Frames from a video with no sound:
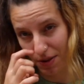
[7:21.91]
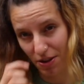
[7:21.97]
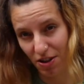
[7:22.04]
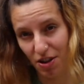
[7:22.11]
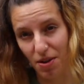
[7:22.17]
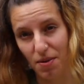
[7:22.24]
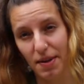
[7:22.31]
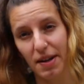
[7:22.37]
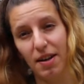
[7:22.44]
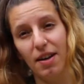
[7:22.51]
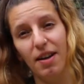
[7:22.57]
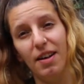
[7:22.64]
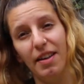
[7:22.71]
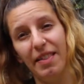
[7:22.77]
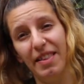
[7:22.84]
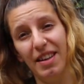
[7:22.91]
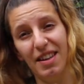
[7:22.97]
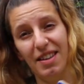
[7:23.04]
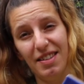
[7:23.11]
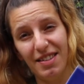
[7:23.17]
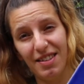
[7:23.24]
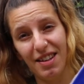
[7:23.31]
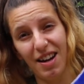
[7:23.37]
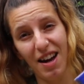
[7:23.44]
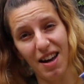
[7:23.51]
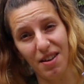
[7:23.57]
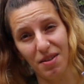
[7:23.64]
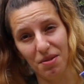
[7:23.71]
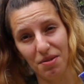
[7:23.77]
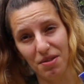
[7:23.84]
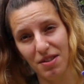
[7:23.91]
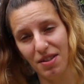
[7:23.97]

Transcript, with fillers: I'd show you are these tiles.